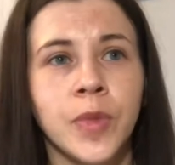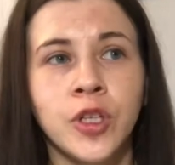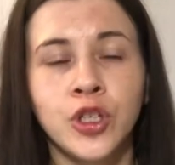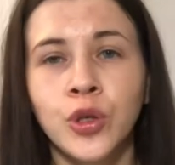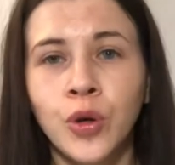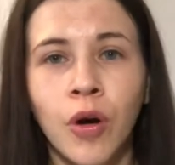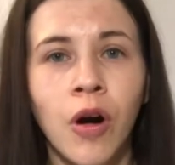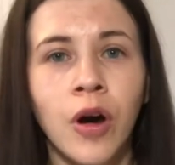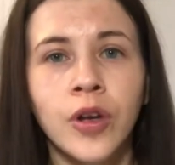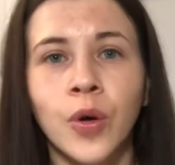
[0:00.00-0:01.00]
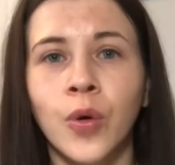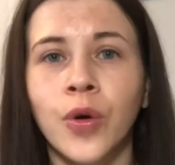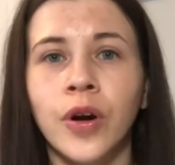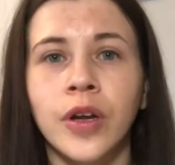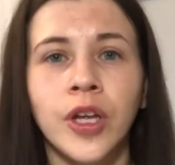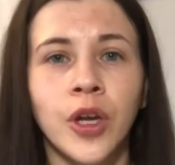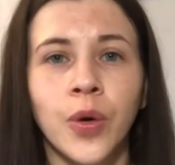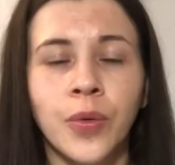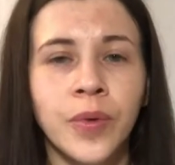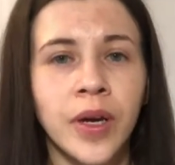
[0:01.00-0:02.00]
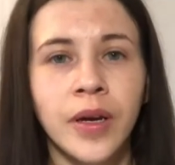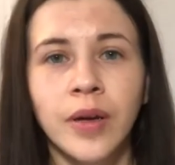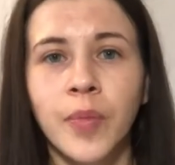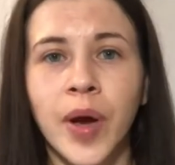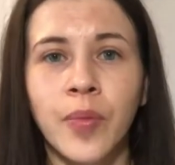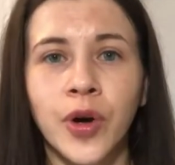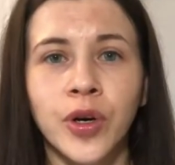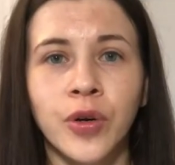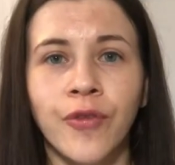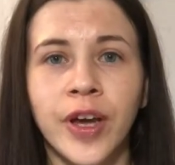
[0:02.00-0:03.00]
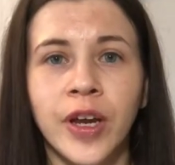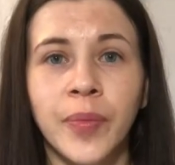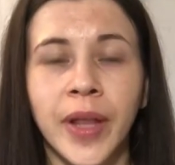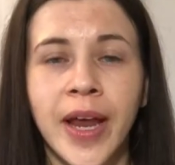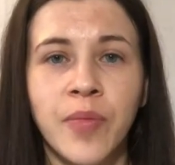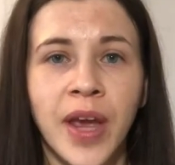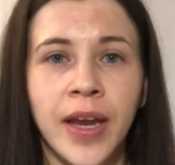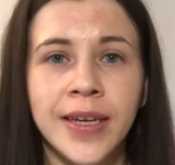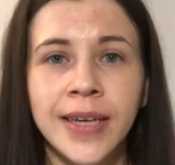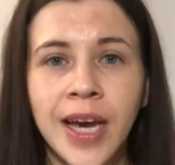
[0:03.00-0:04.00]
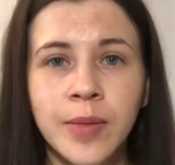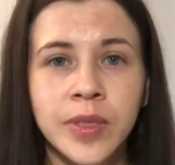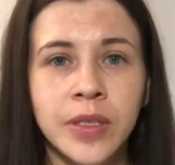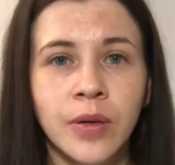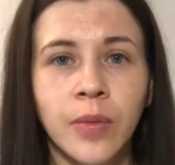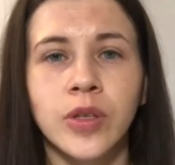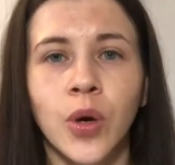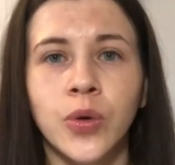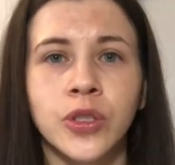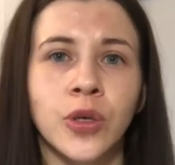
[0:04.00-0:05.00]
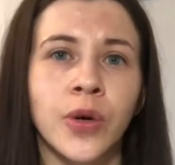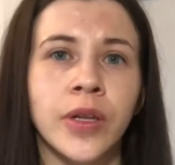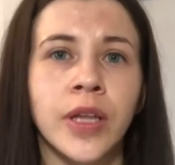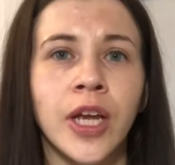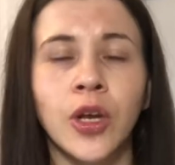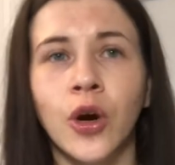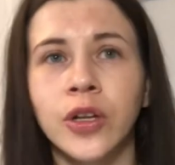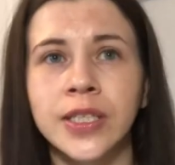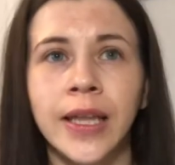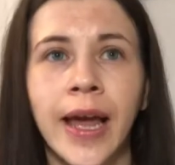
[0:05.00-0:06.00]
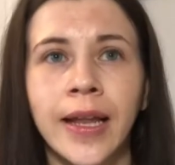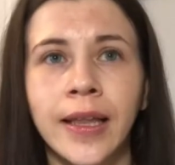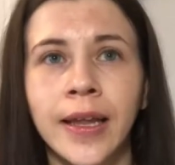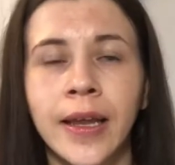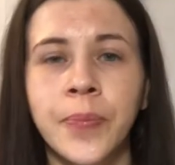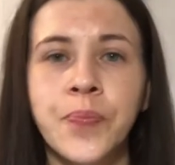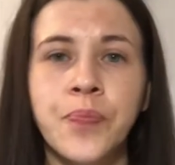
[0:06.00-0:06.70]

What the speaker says: chew on, or you know, my bird already play many times though, so they're not slightly